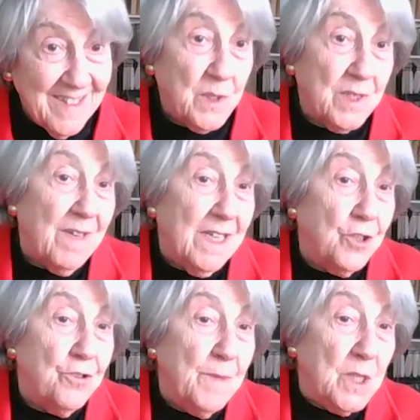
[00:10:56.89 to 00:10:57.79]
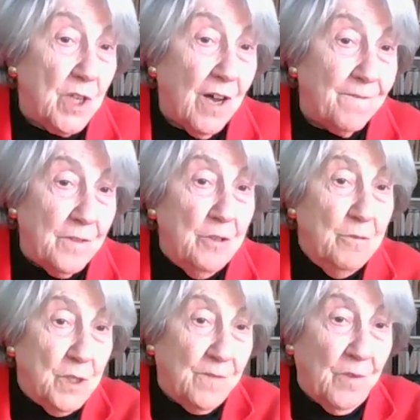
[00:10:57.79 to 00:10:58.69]
That's a term that's often
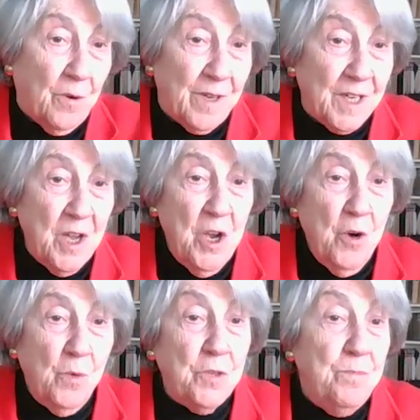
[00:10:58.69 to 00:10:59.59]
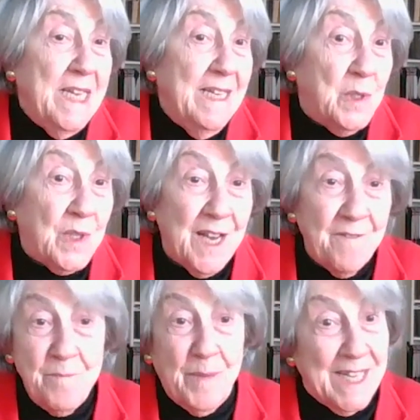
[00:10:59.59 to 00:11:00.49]
used for it, which means
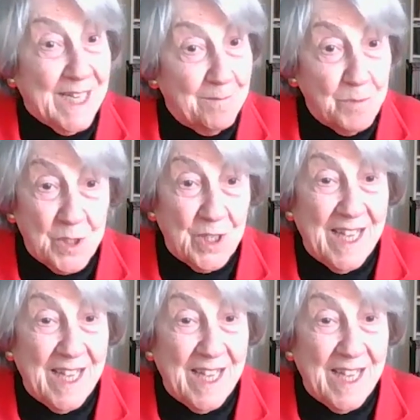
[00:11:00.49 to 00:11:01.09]
that everybody comes